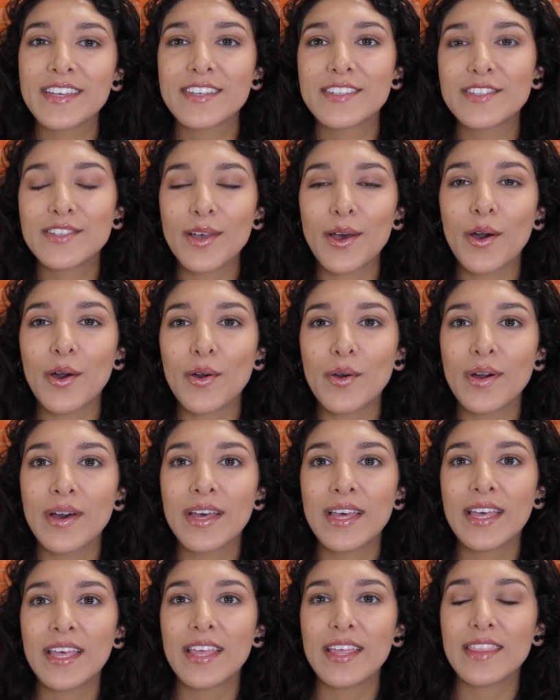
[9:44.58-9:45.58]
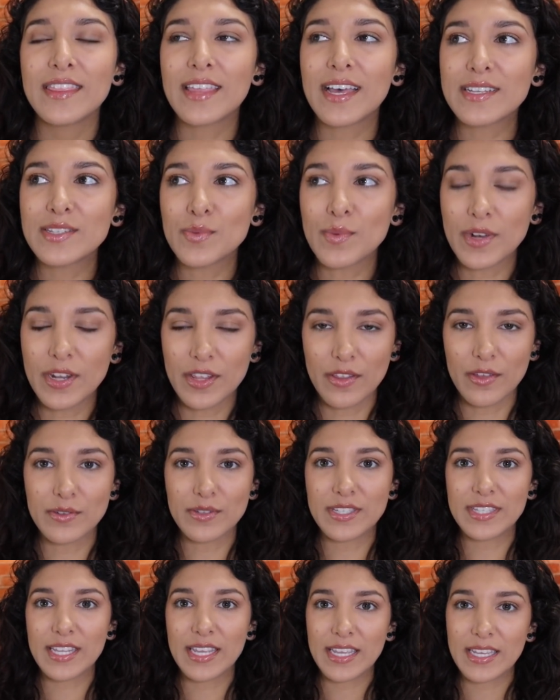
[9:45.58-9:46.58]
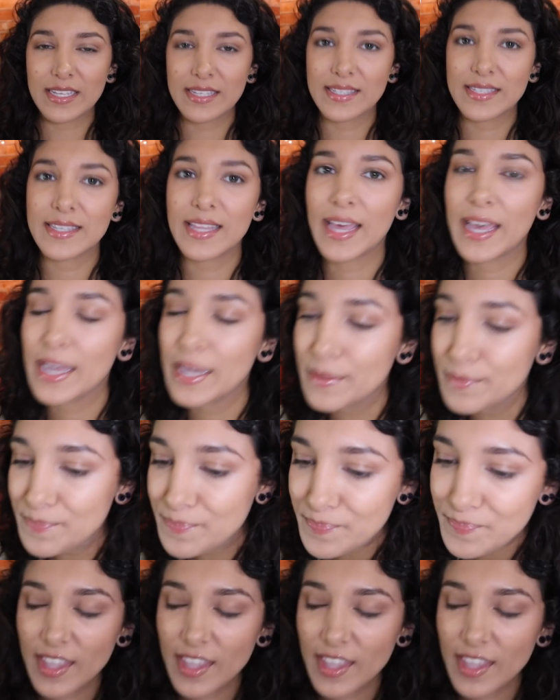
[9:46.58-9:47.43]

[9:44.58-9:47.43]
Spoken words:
So that's one of those things that